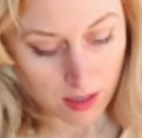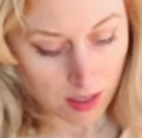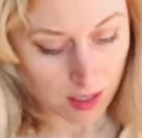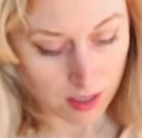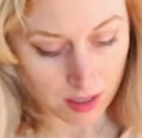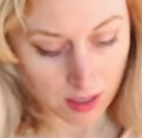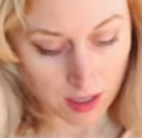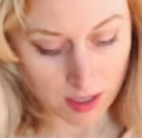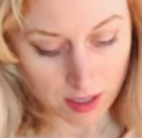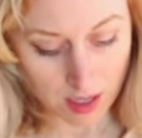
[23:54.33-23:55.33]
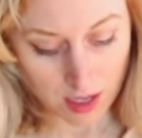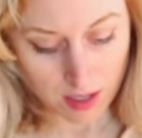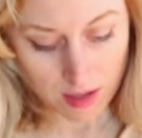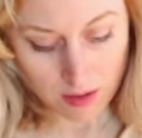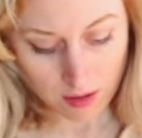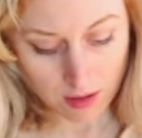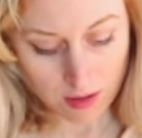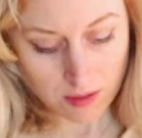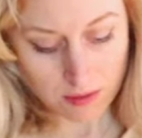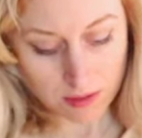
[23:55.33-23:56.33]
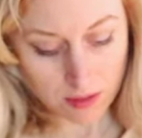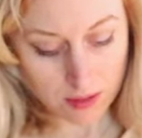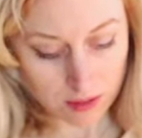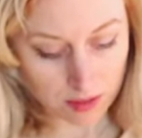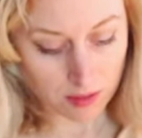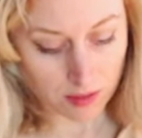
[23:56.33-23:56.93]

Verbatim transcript: they can get all